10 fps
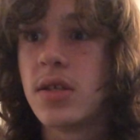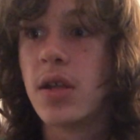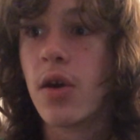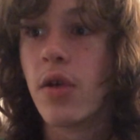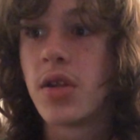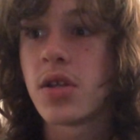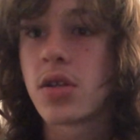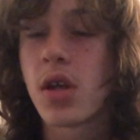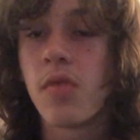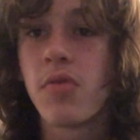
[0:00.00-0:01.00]

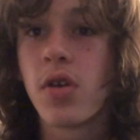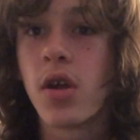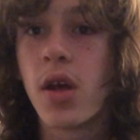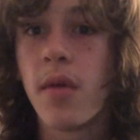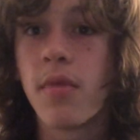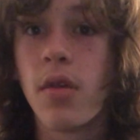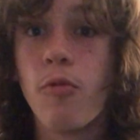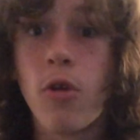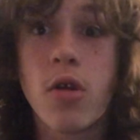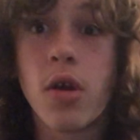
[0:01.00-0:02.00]
just kind of, I'm going to
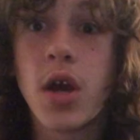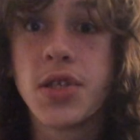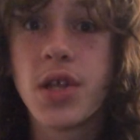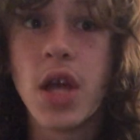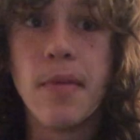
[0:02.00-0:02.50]
work on Godzilla.